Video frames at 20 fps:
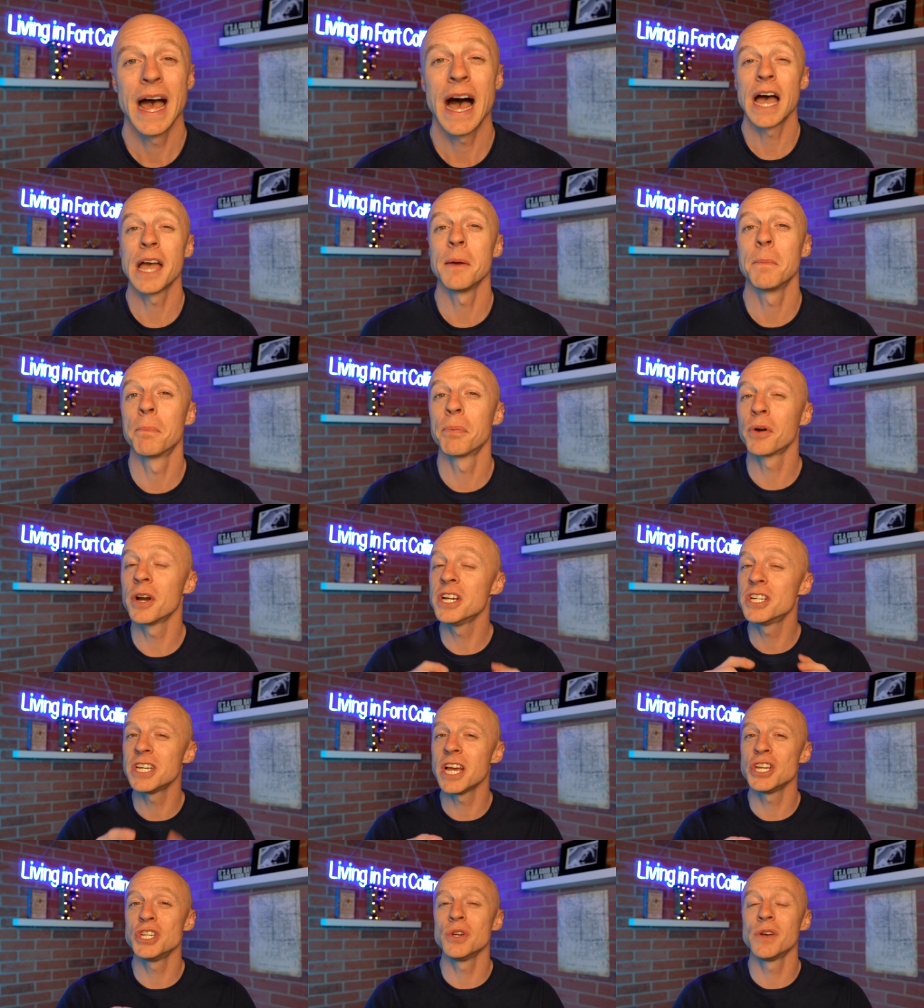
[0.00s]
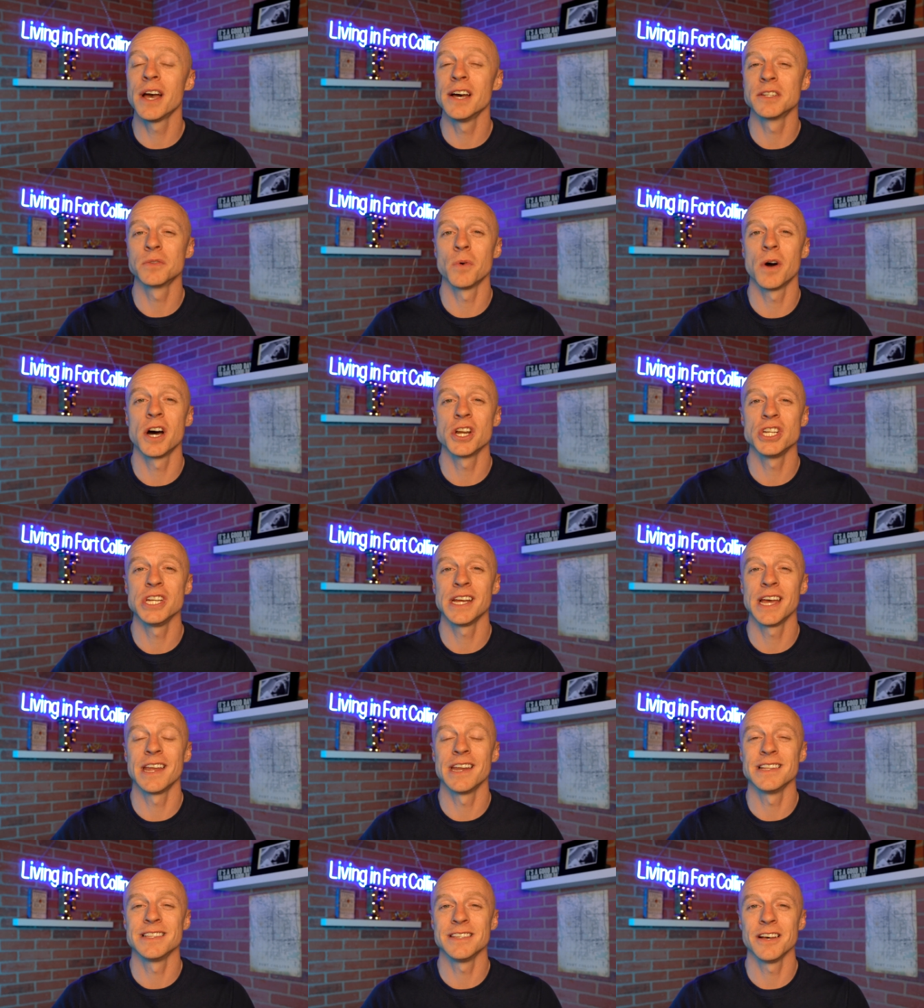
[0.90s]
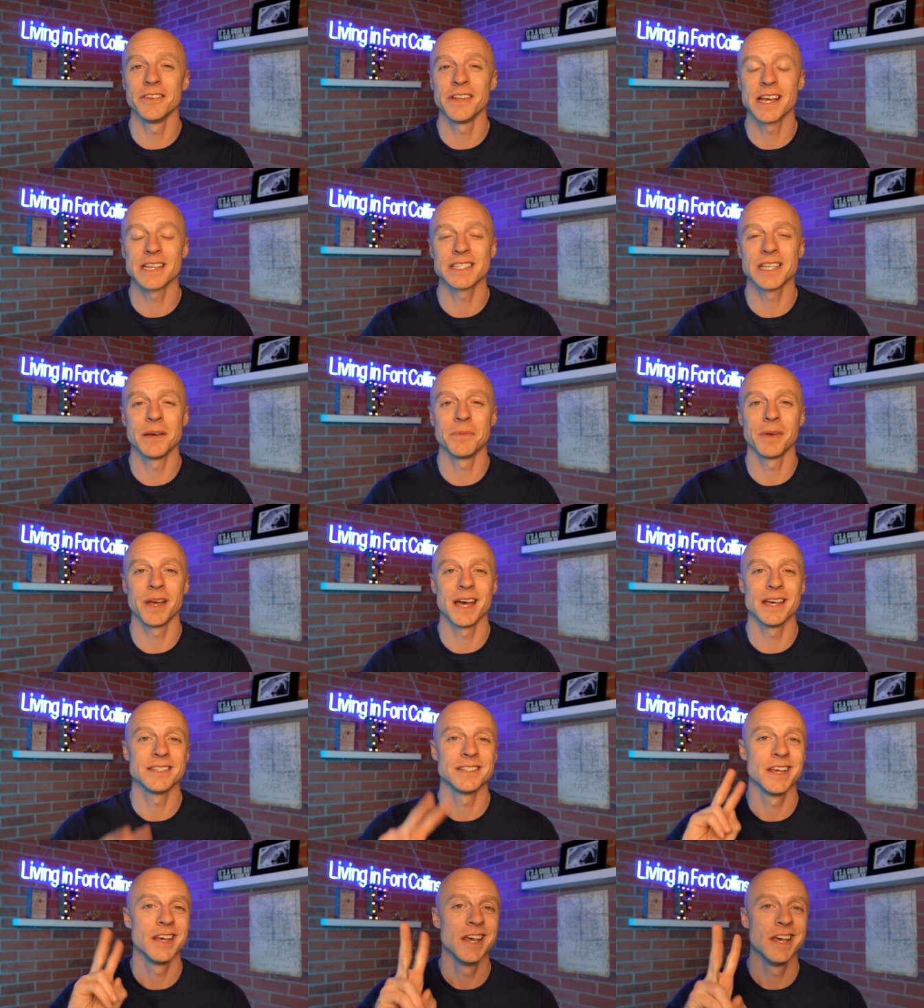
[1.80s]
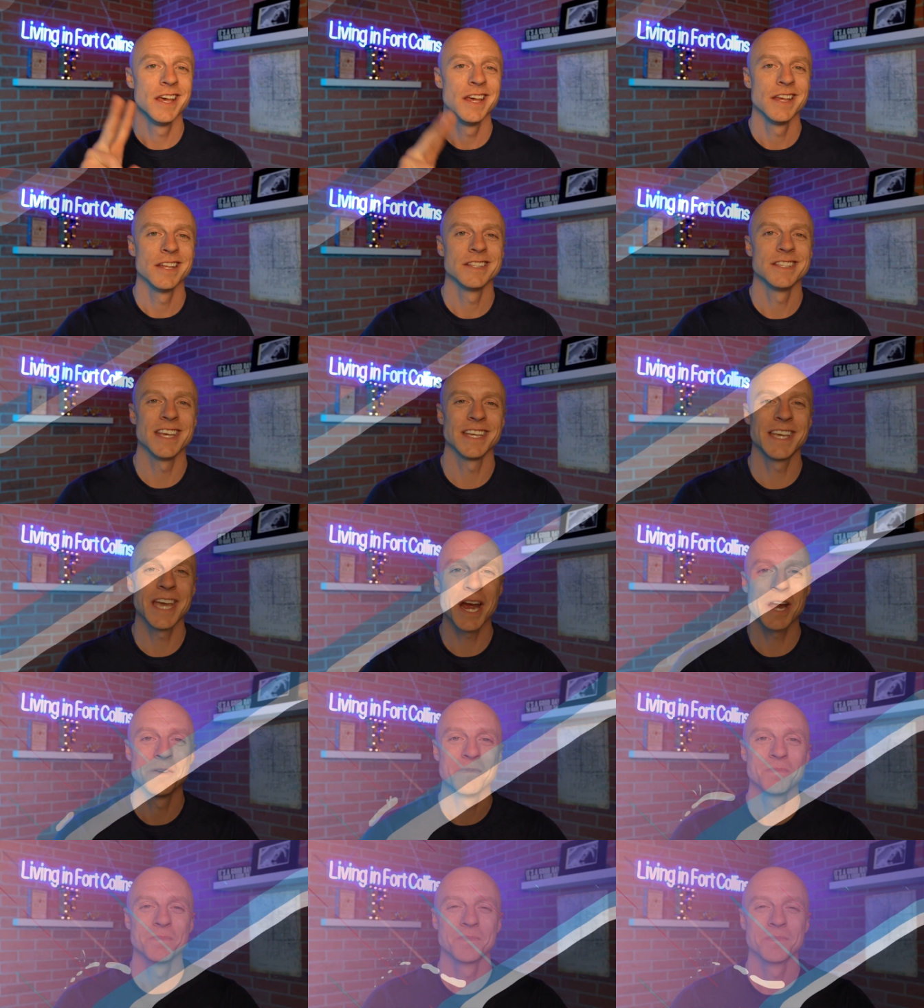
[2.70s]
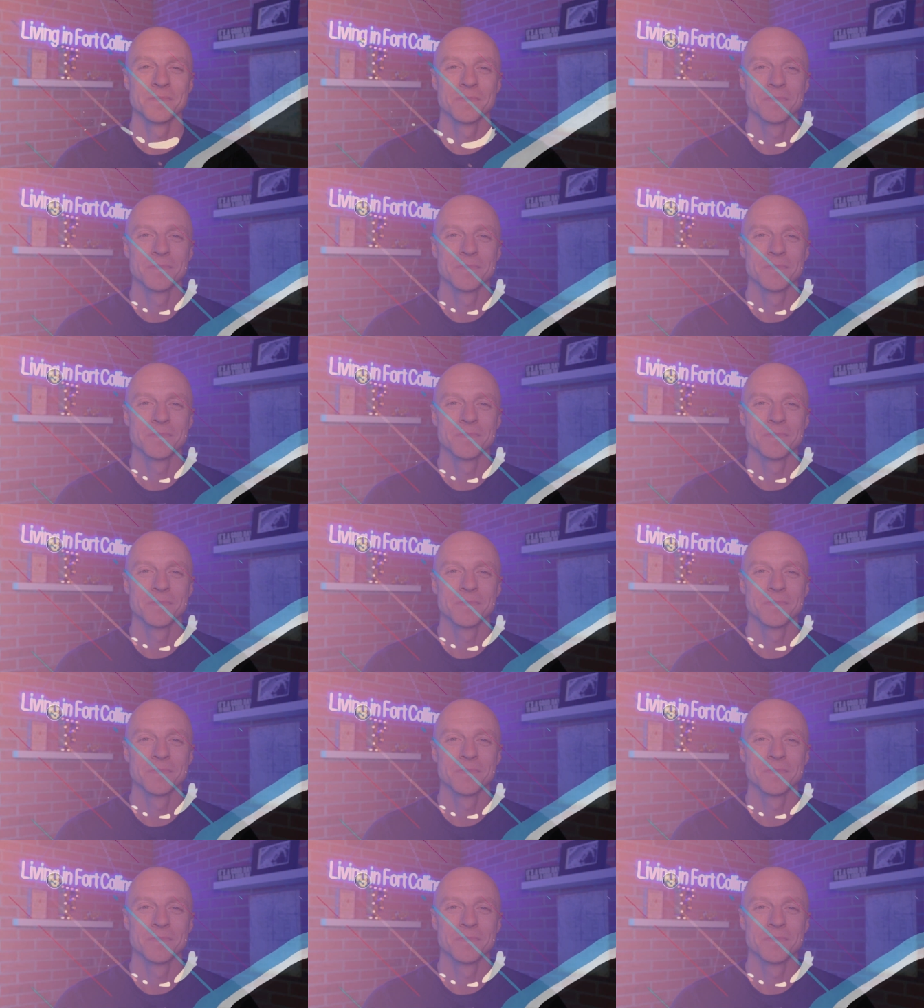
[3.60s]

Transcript: I appreciate you guys watching, and until next time, guys, take care.